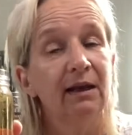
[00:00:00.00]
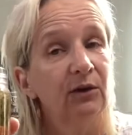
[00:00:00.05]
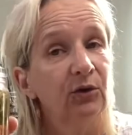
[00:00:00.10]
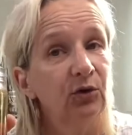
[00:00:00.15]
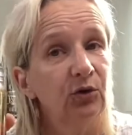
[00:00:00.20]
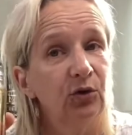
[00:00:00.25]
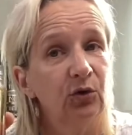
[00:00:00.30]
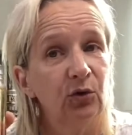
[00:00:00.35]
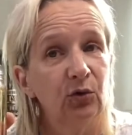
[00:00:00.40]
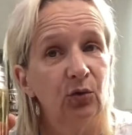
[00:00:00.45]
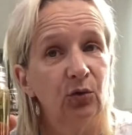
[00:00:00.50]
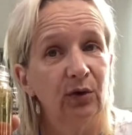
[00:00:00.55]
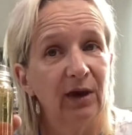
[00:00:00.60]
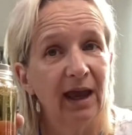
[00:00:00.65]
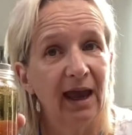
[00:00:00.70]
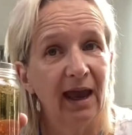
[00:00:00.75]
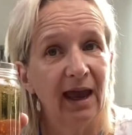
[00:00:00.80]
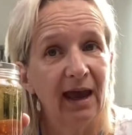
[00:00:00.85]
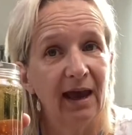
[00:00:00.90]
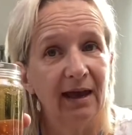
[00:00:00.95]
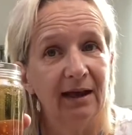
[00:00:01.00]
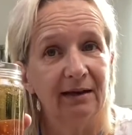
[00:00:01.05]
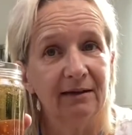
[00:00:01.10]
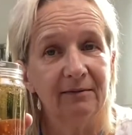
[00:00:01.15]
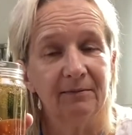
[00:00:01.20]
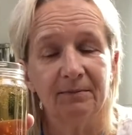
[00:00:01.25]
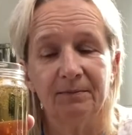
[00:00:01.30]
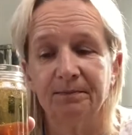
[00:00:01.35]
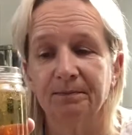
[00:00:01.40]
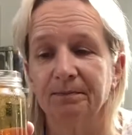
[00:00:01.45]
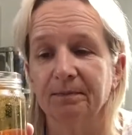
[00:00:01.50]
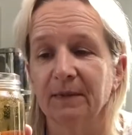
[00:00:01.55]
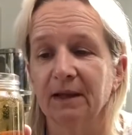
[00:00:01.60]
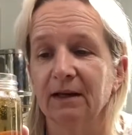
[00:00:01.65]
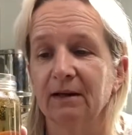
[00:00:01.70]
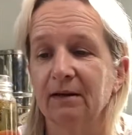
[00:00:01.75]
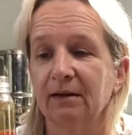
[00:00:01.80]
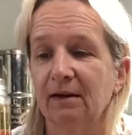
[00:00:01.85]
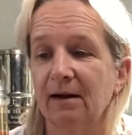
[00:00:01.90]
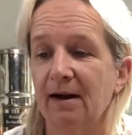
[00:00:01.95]
you can
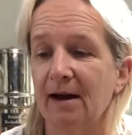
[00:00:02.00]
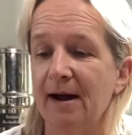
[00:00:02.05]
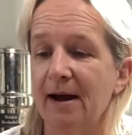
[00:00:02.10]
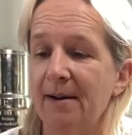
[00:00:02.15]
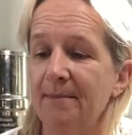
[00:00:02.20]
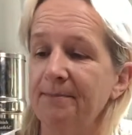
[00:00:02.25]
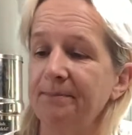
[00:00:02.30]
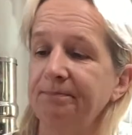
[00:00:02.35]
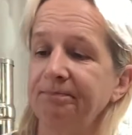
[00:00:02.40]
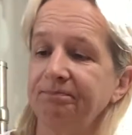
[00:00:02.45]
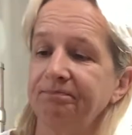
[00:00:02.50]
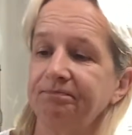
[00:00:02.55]
add